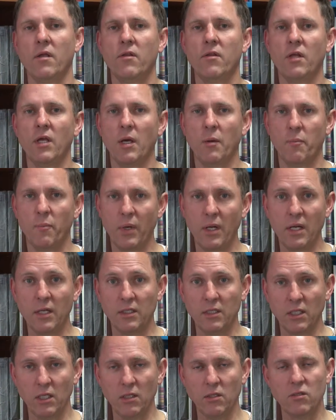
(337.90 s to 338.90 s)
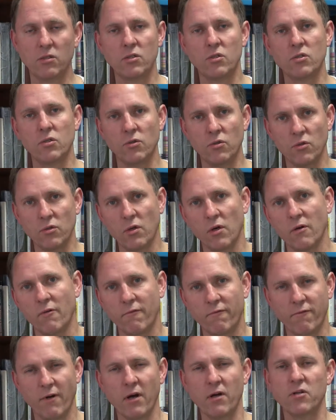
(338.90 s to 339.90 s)
the ability to
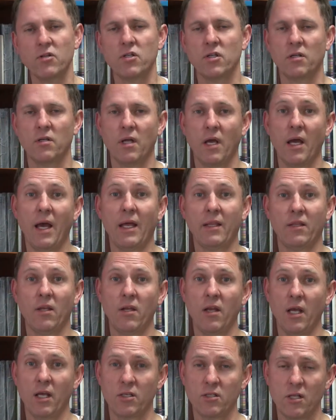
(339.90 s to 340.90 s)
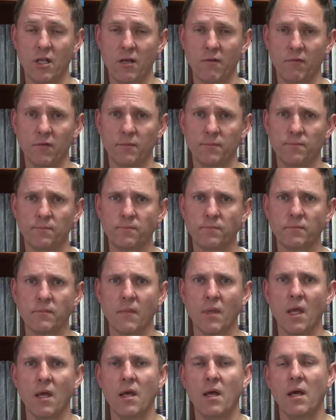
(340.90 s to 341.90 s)
function at the next level.
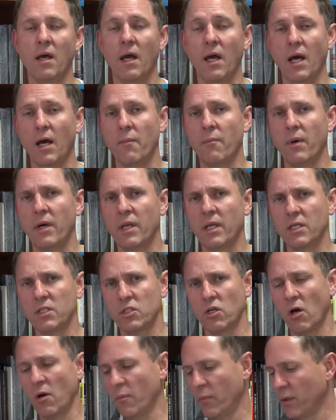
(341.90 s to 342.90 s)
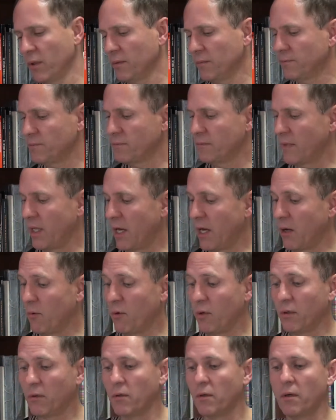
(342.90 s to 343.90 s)
An example that I
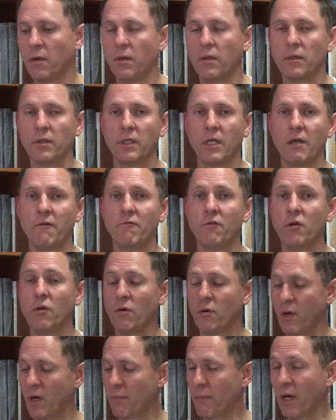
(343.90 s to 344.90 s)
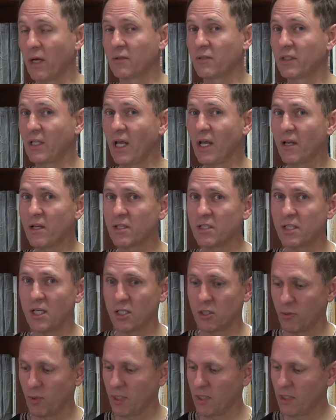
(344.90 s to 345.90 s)
will give you about tennis
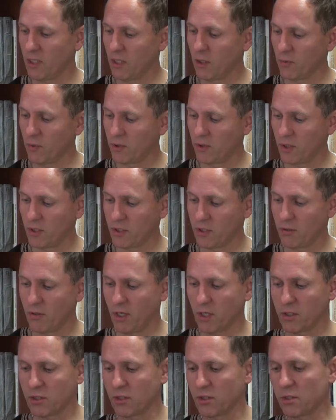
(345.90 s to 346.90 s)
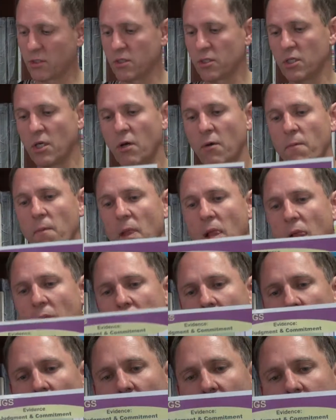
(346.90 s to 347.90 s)
as we deal with instructions. So
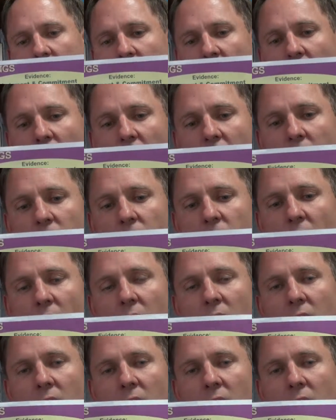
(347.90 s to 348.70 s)
once again,